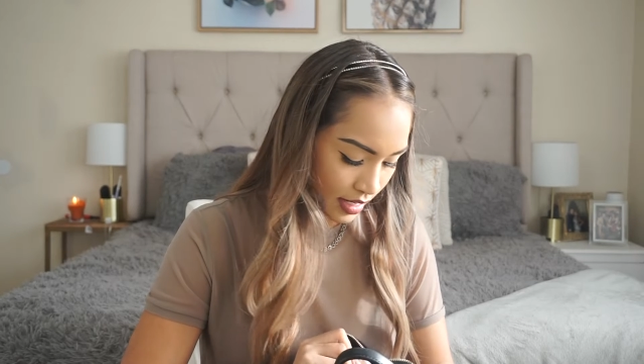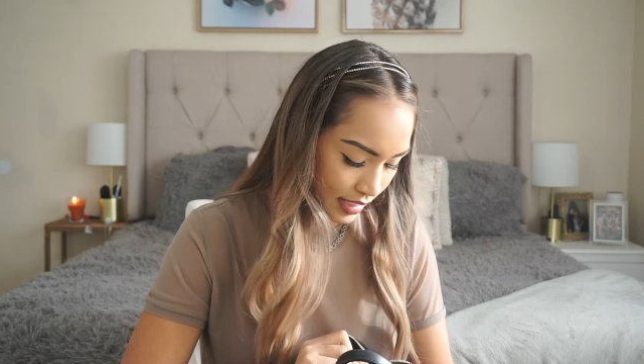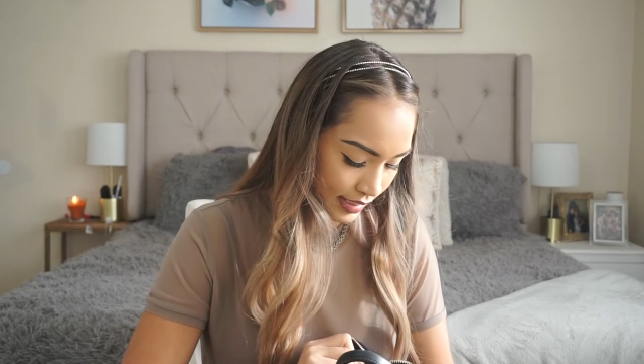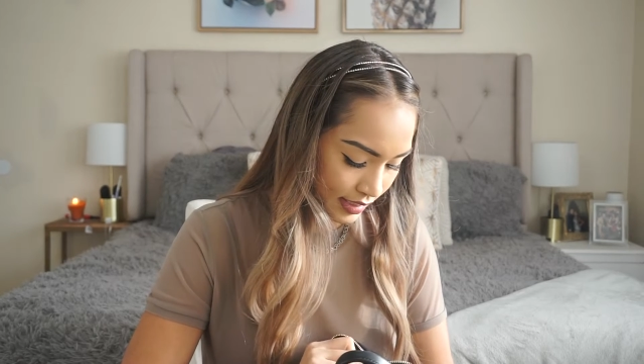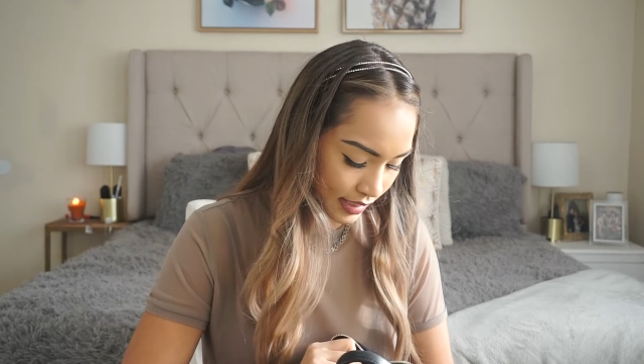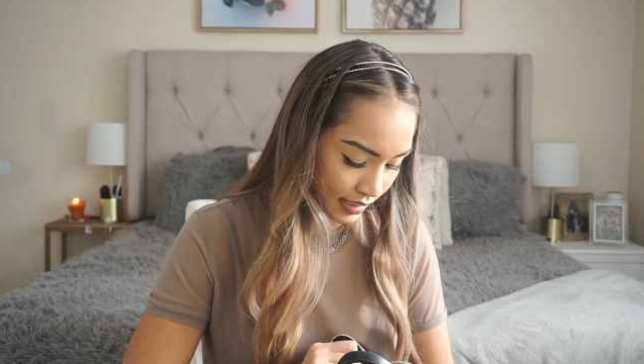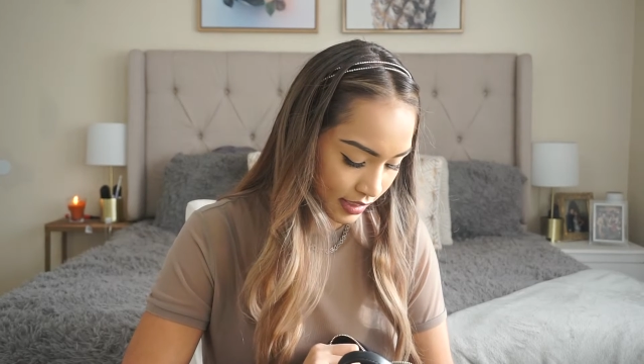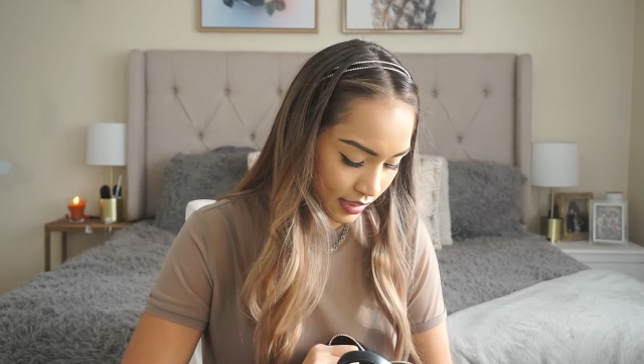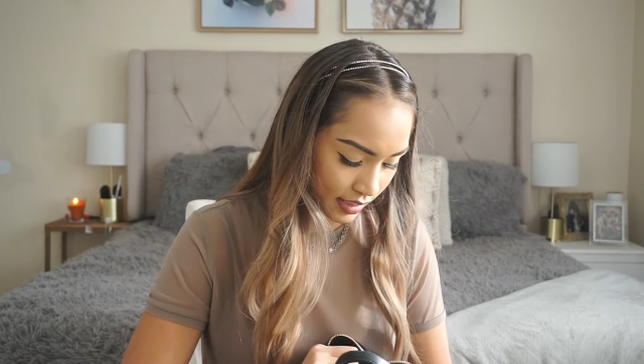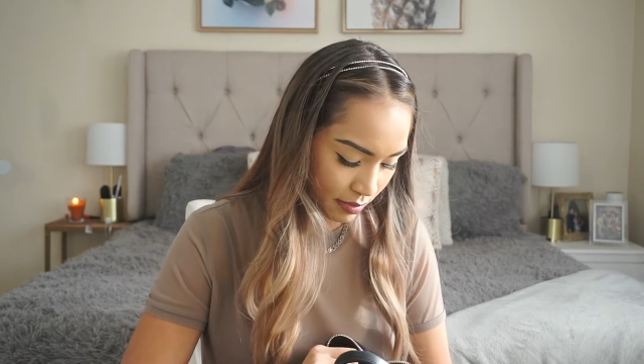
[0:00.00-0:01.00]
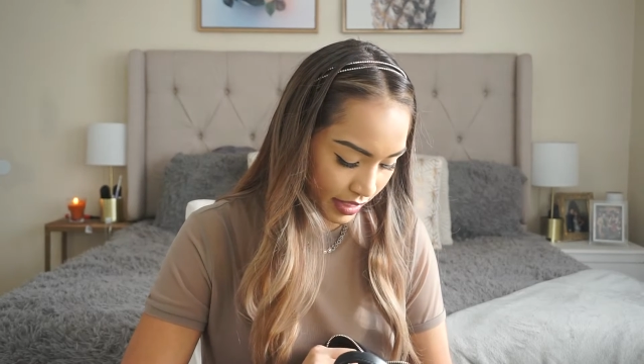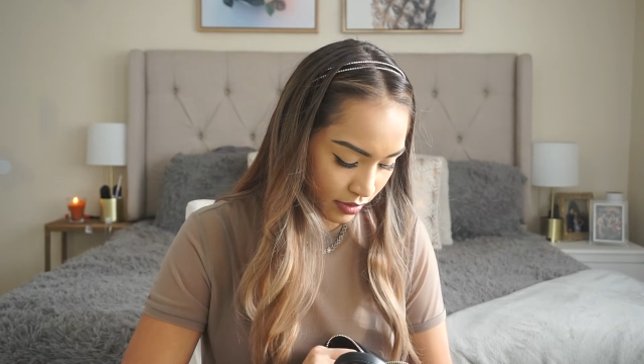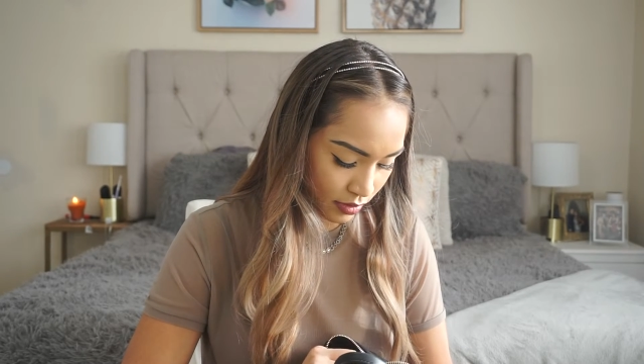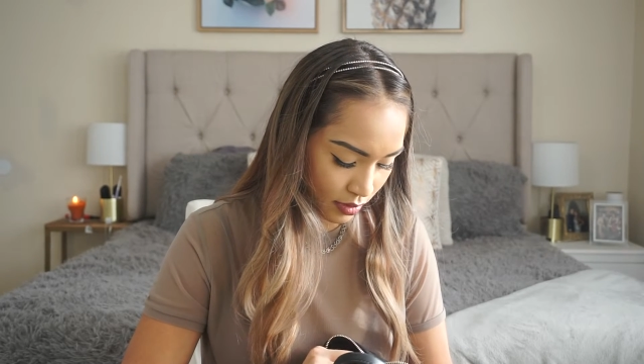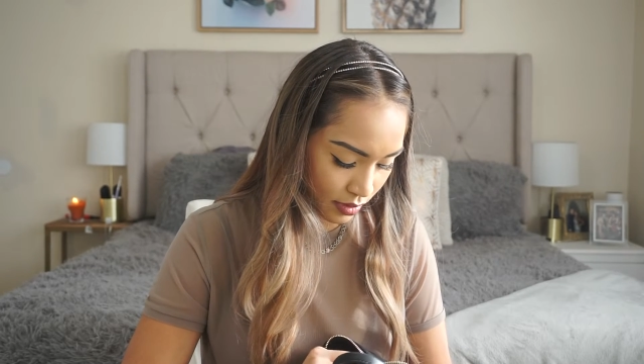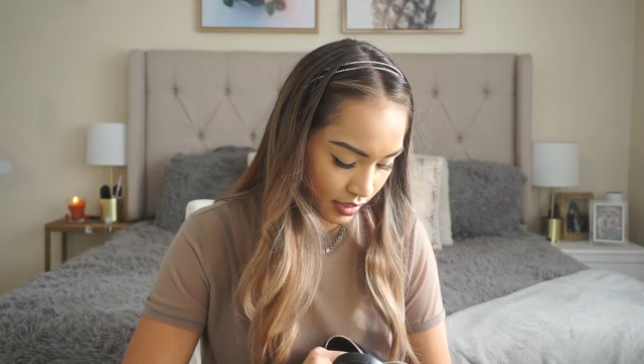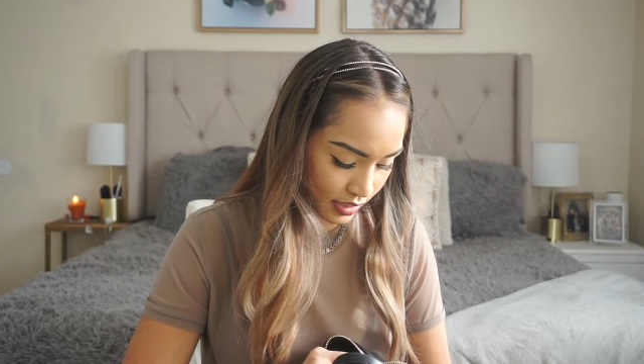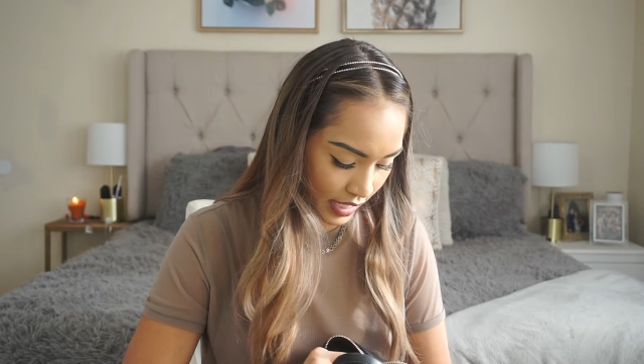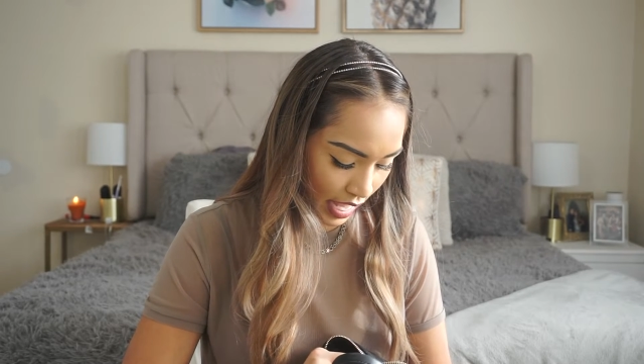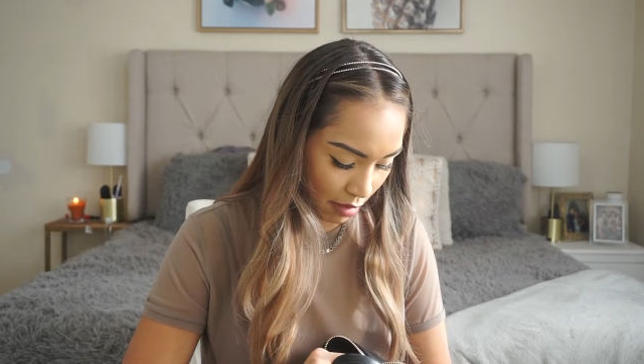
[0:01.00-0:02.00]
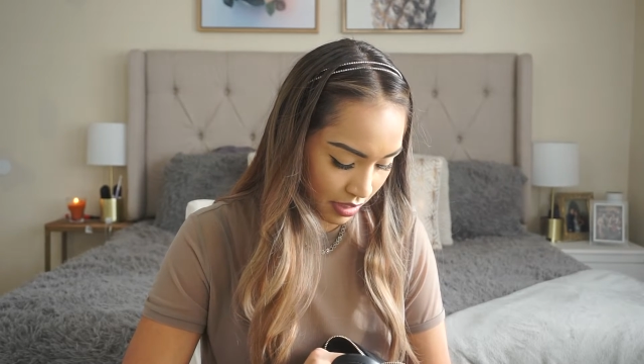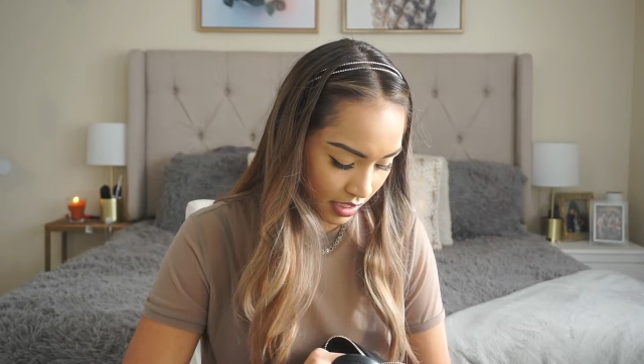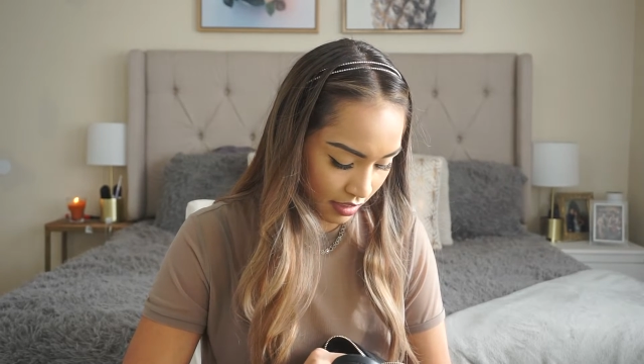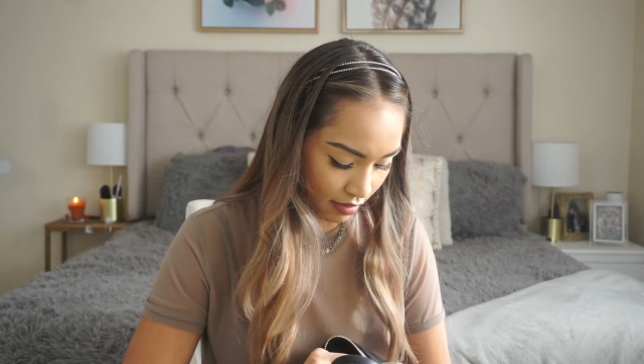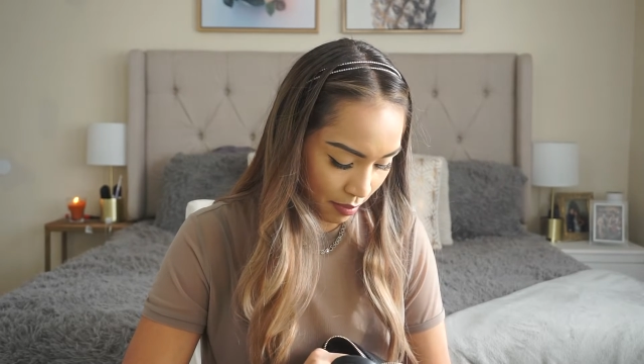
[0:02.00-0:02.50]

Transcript: This is the Michael Kors Abbey